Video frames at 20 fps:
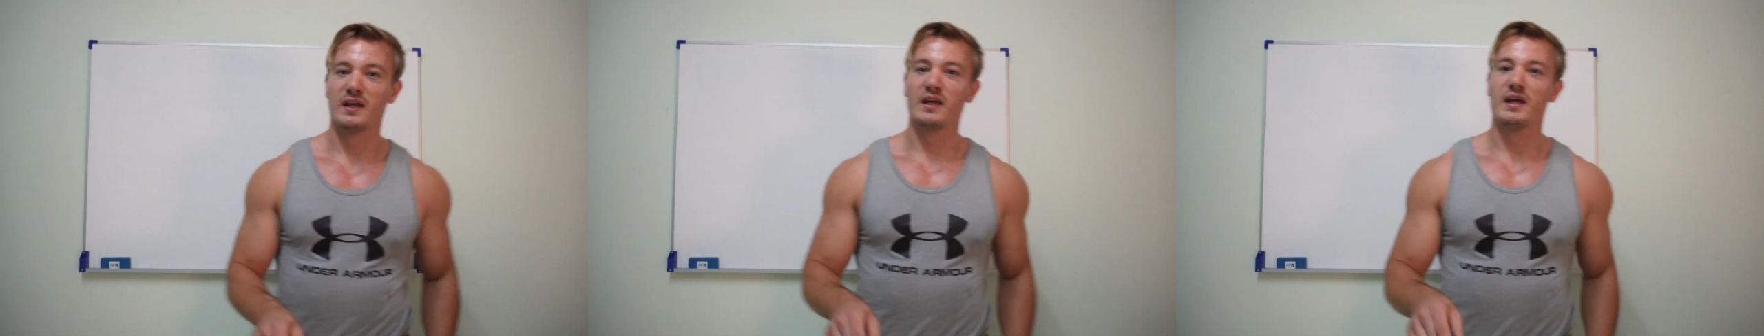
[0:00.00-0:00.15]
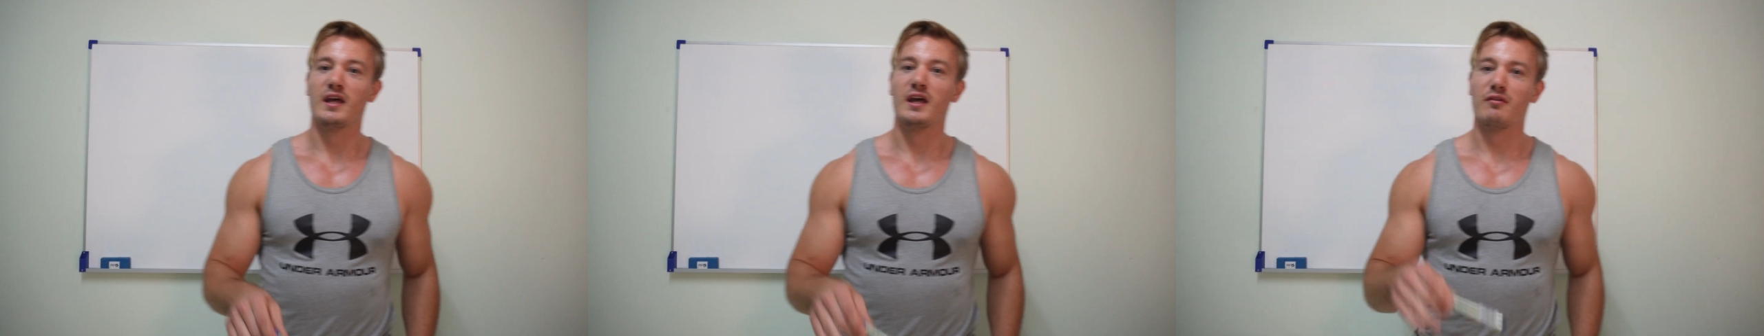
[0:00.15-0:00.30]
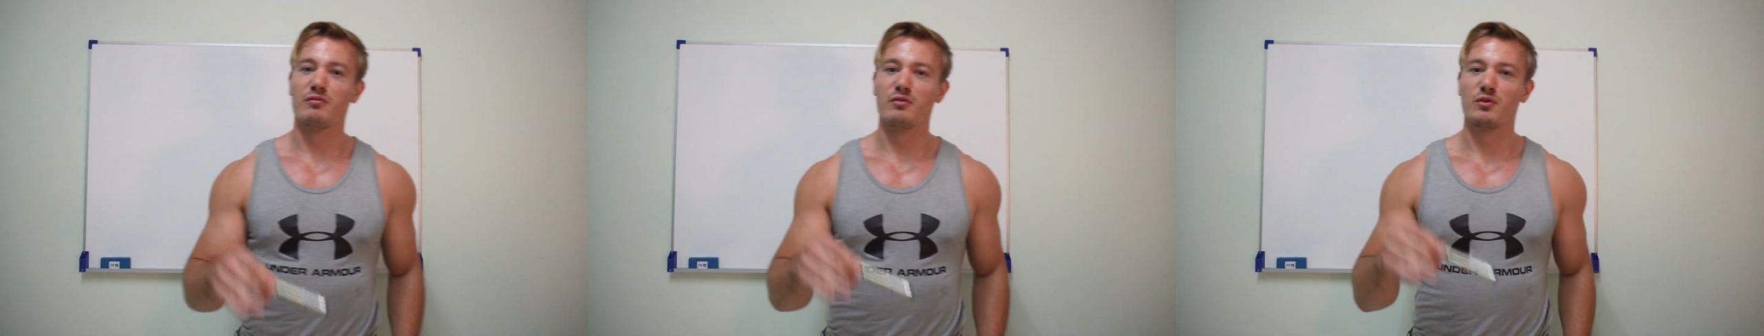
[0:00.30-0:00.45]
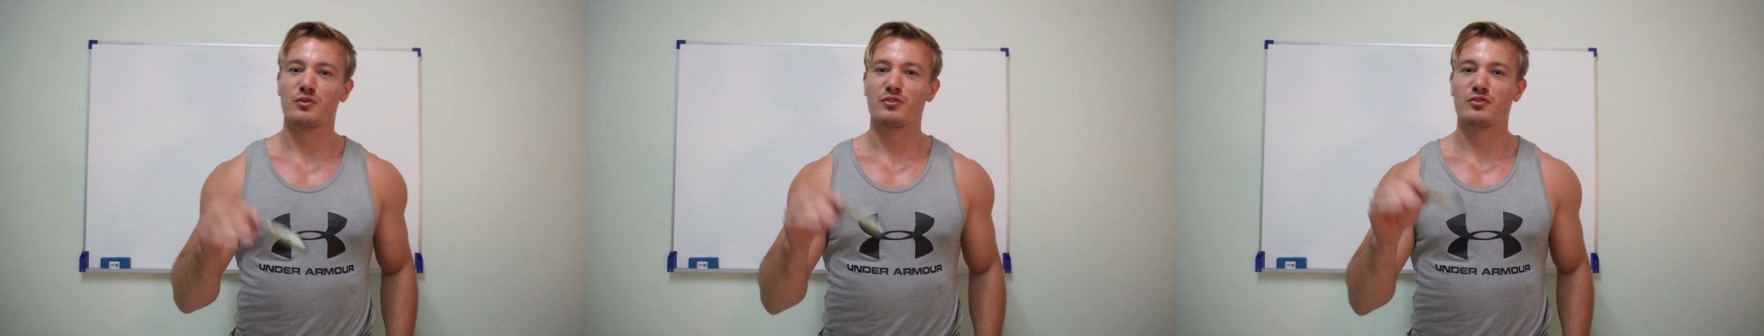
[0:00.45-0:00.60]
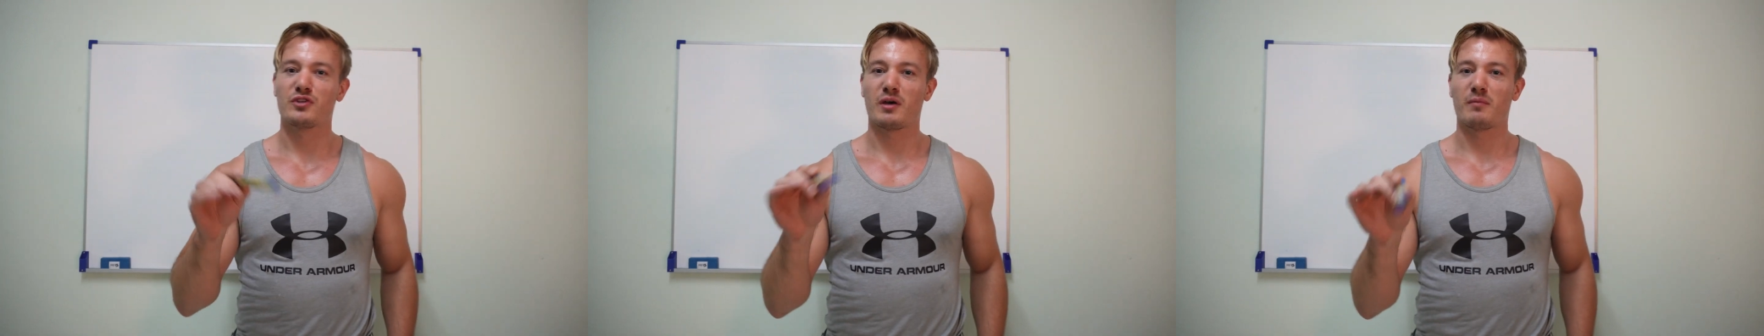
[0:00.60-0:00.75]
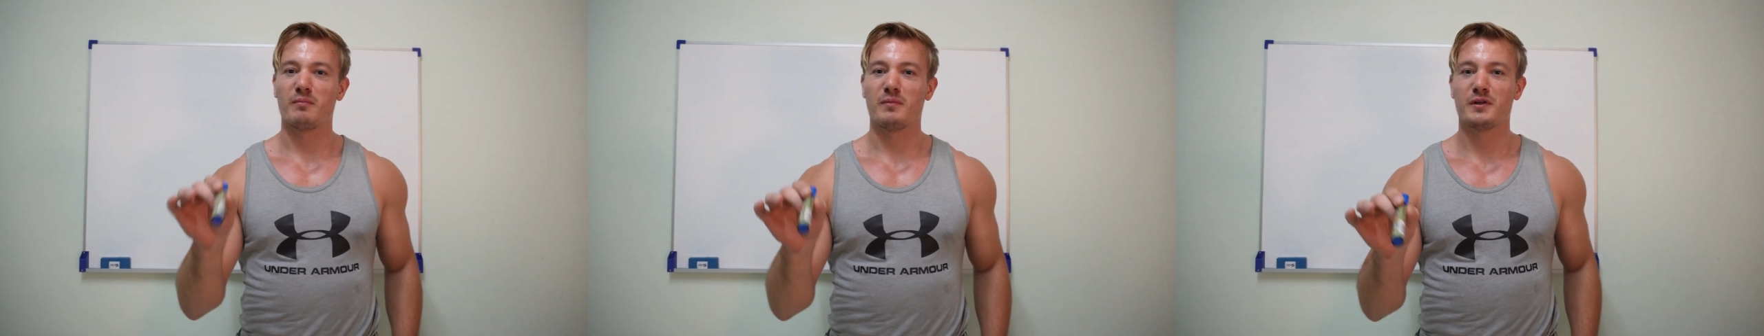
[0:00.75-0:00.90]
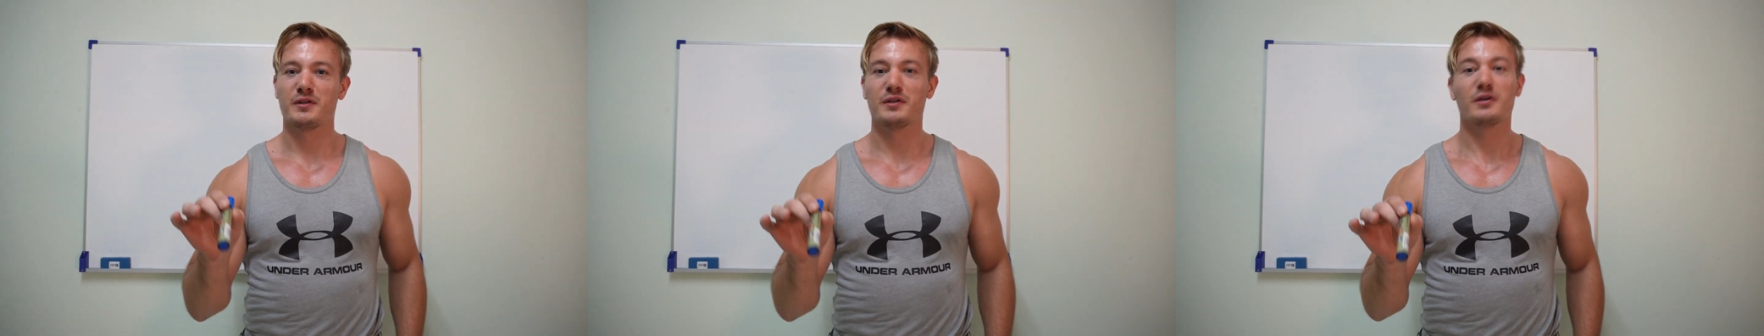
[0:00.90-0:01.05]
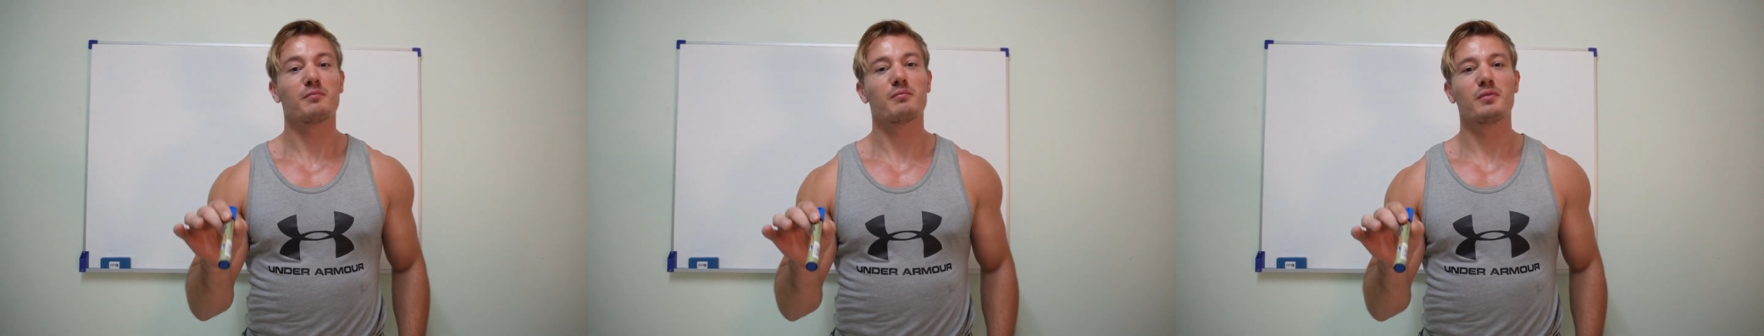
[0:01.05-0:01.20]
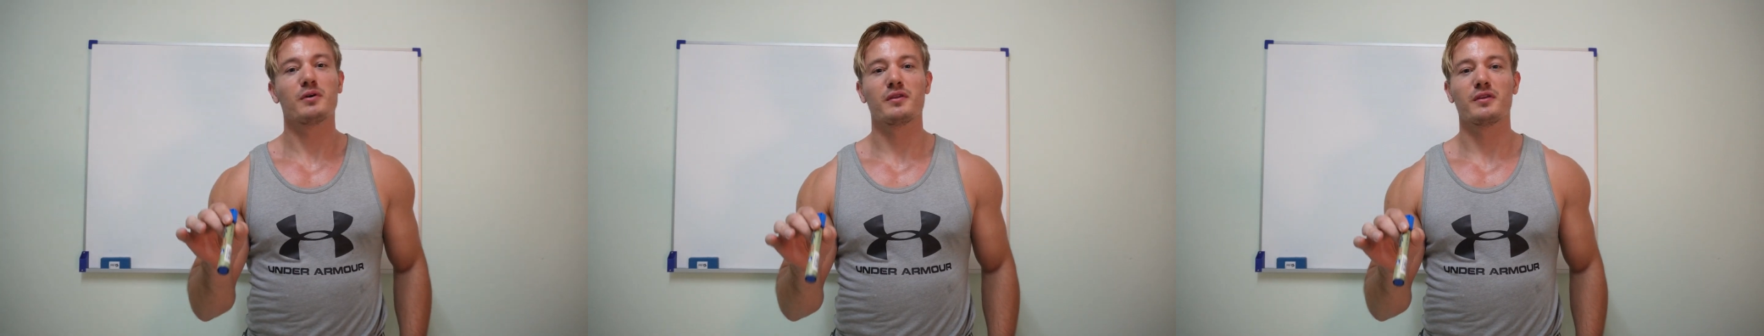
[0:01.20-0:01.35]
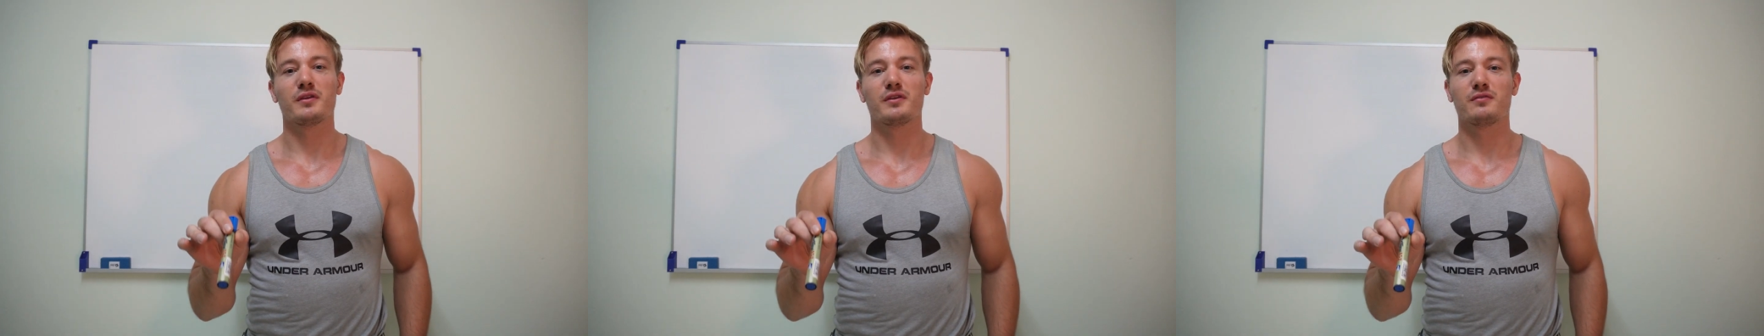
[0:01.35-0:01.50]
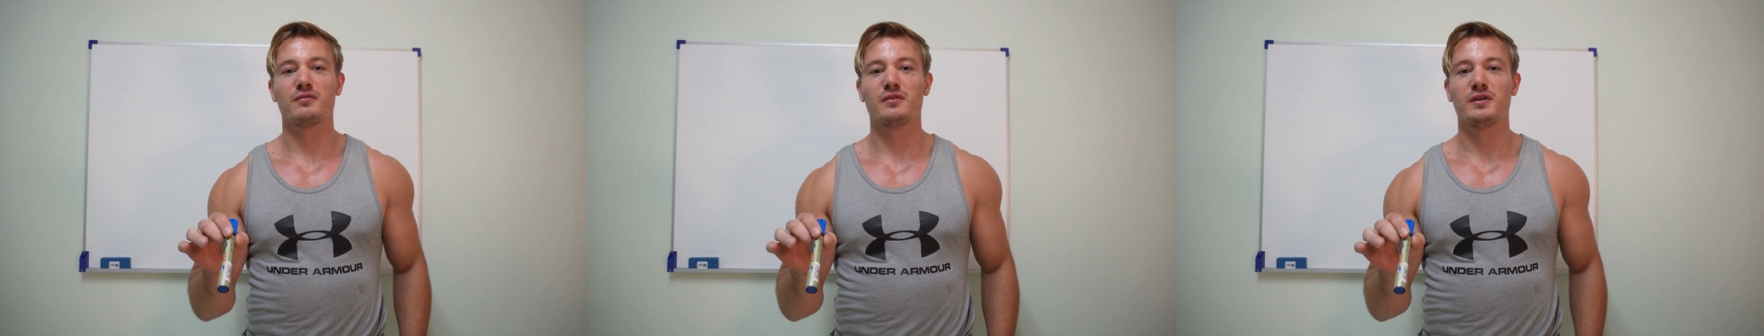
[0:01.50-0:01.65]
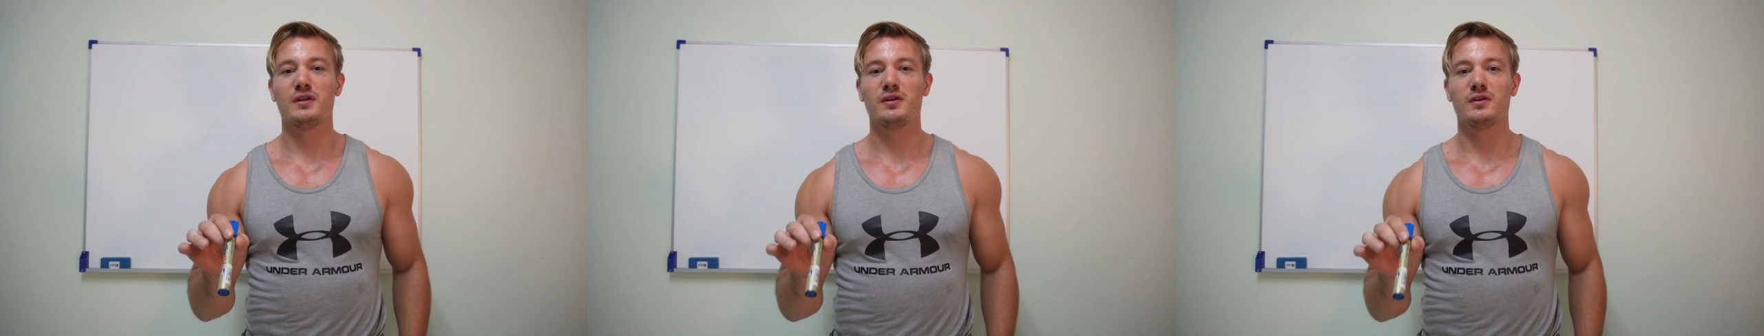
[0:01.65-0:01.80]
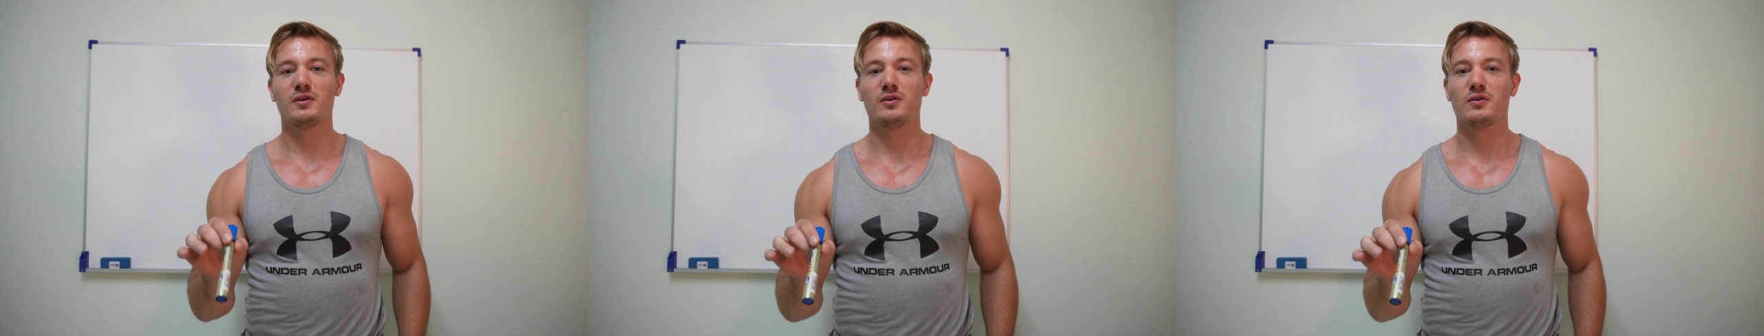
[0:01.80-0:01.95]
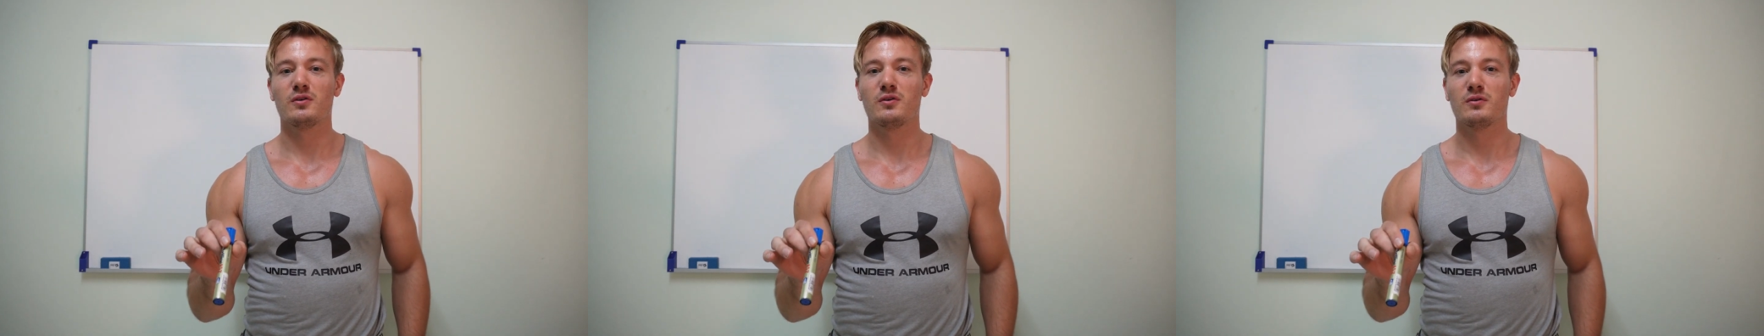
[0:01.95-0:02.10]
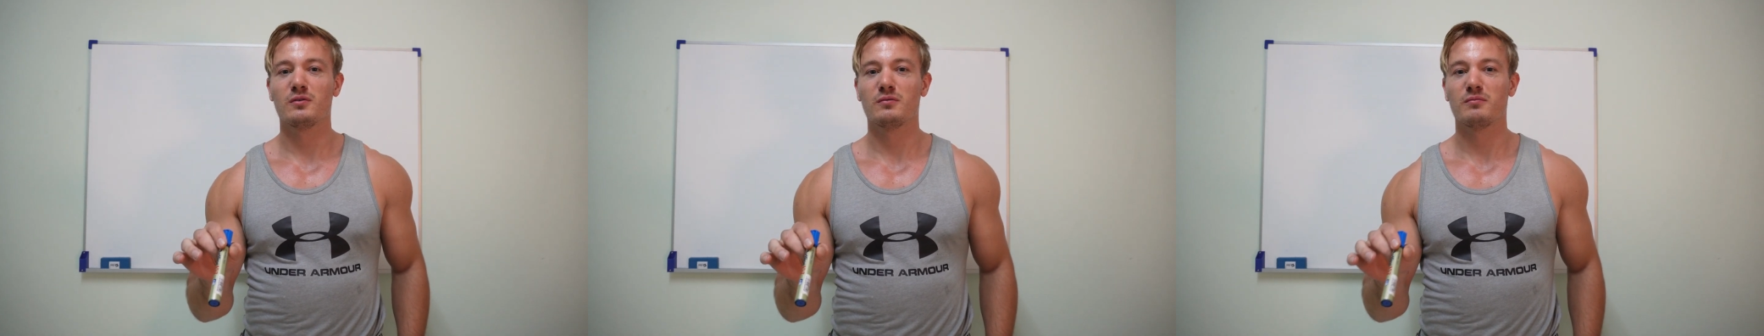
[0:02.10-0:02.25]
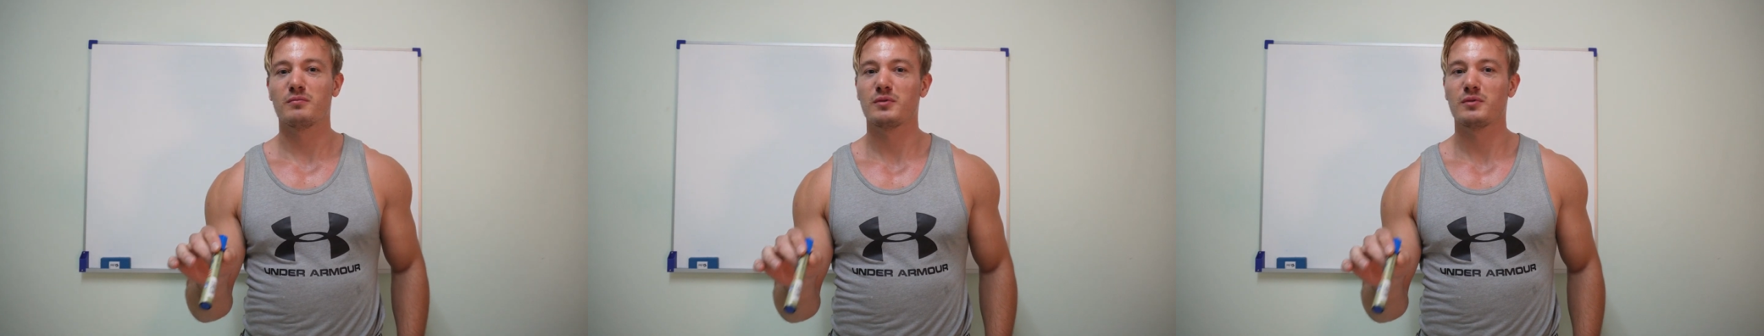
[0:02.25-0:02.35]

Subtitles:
if you stumbled upon this video